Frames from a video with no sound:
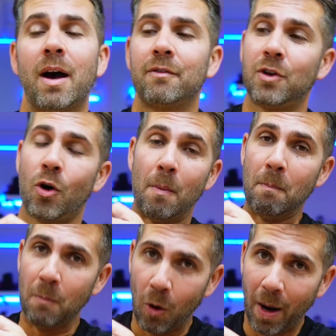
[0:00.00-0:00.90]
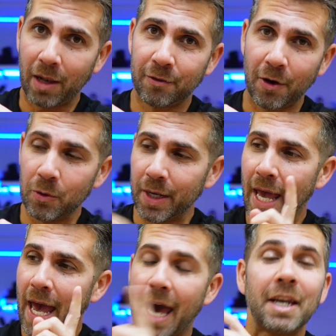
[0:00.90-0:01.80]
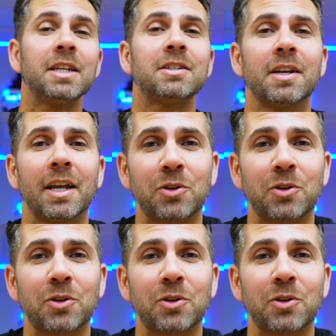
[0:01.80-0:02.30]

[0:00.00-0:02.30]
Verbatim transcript: have your mobile phone and an internet